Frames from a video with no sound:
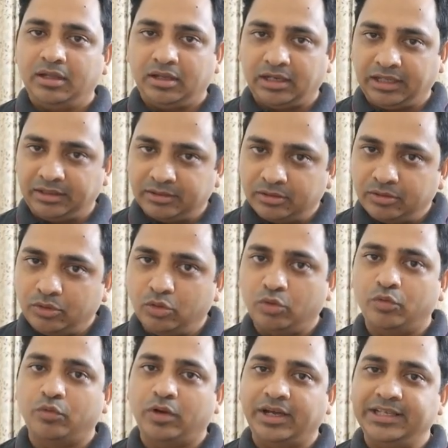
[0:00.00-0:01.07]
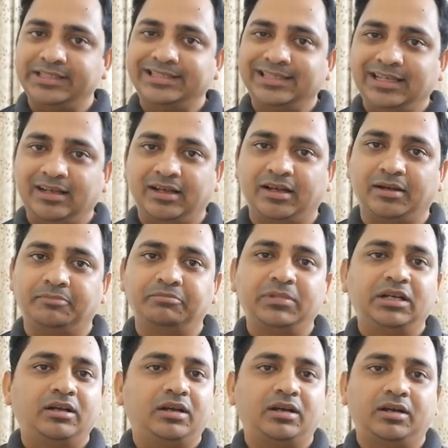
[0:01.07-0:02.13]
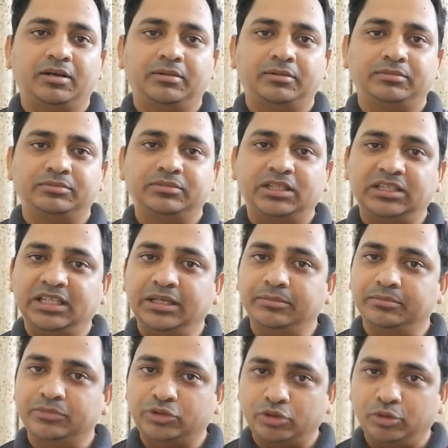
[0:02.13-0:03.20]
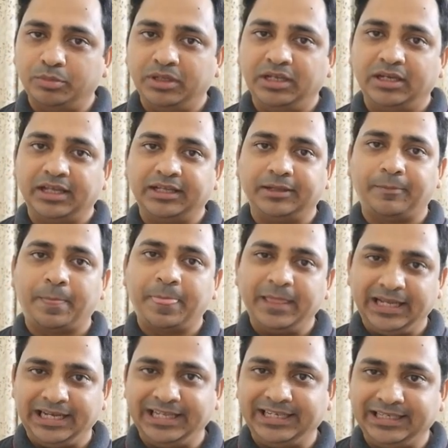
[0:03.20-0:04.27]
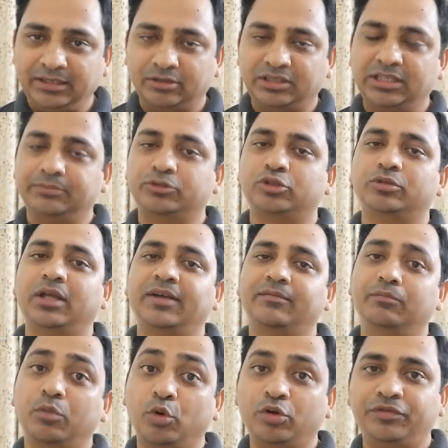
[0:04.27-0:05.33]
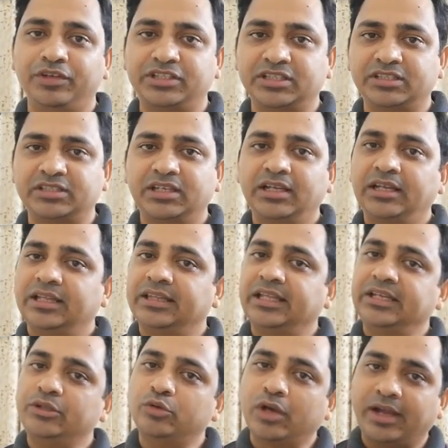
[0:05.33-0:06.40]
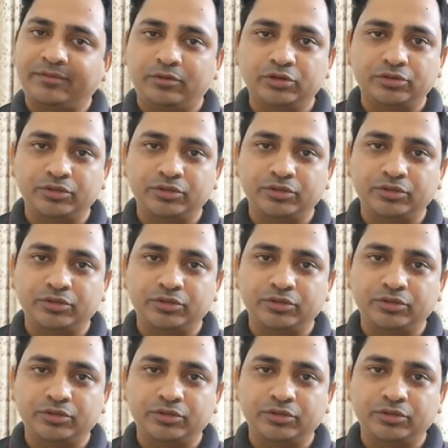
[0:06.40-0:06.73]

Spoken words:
like look wise, the theme should be like elegant, or theme should have more features, then you have to